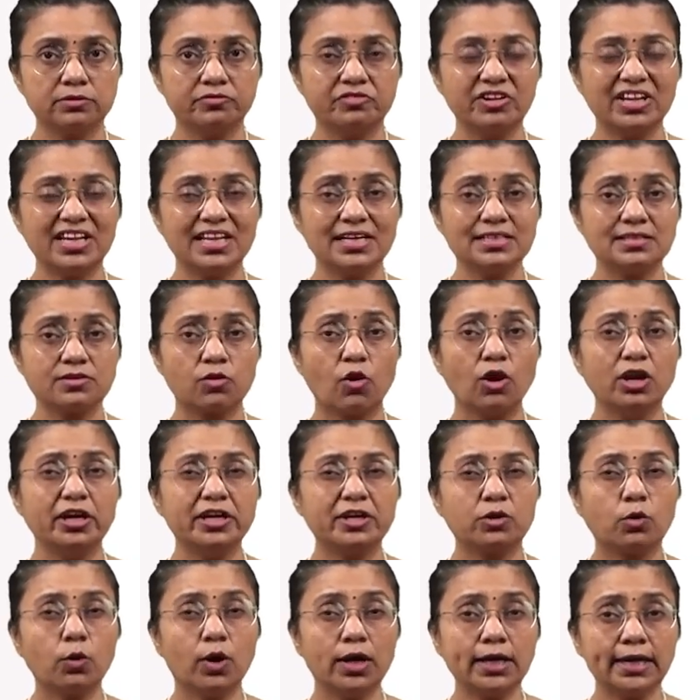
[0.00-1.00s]
we can call
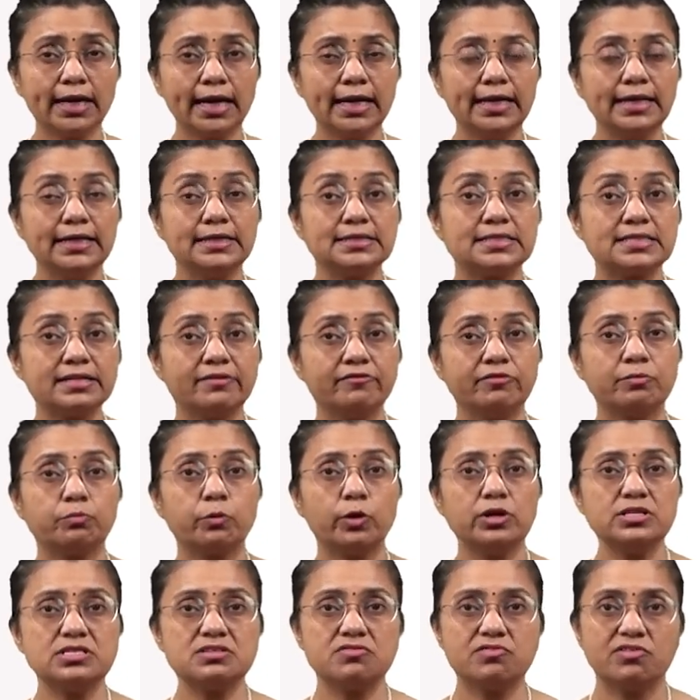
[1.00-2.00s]
it quartile is
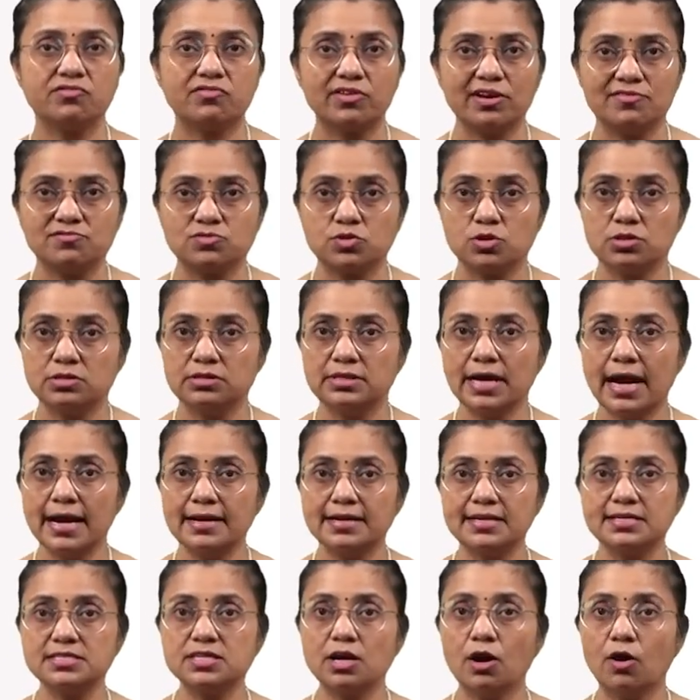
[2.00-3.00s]
7.75. So
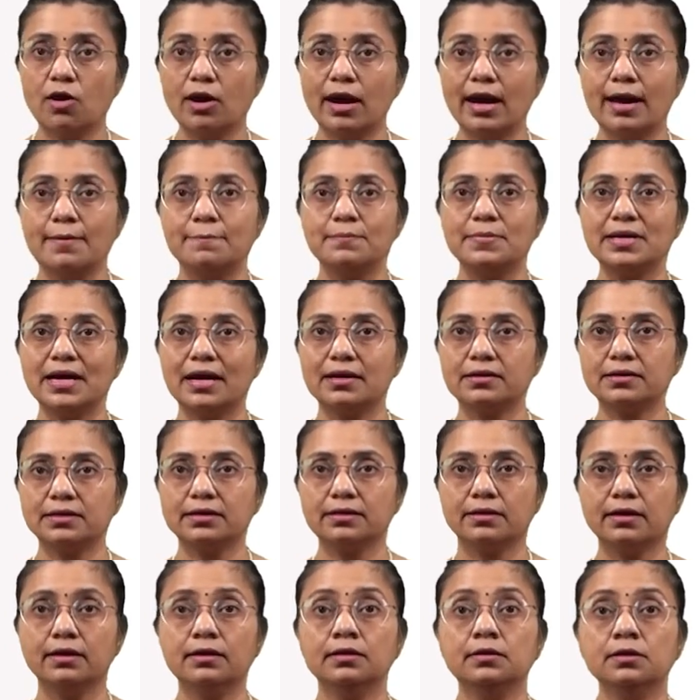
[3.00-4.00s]
that is how I'm
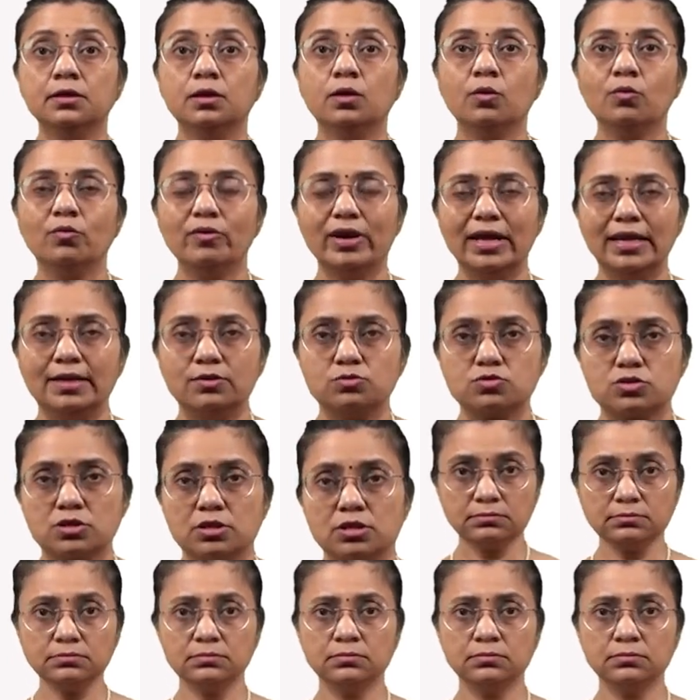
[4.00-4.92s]
getting the values.